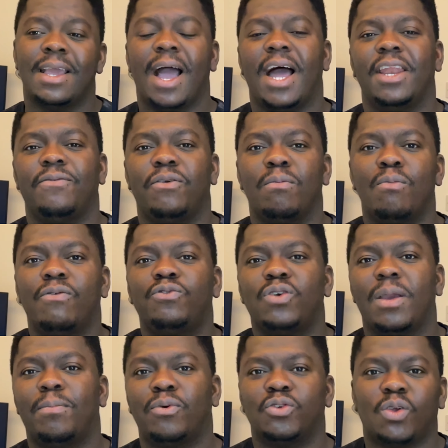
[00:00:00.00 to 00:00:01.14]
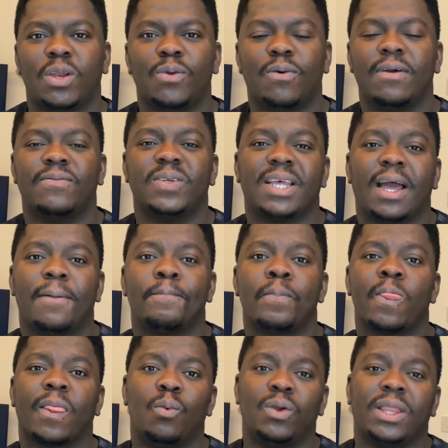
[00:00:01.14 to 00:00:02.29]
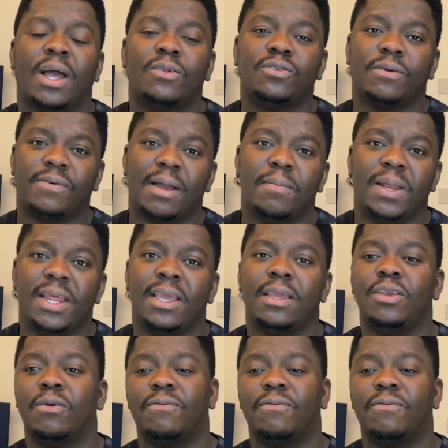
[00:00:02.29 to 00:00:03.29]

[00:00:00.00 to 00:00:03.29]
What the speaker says: And if you move to a post-study work visa without your family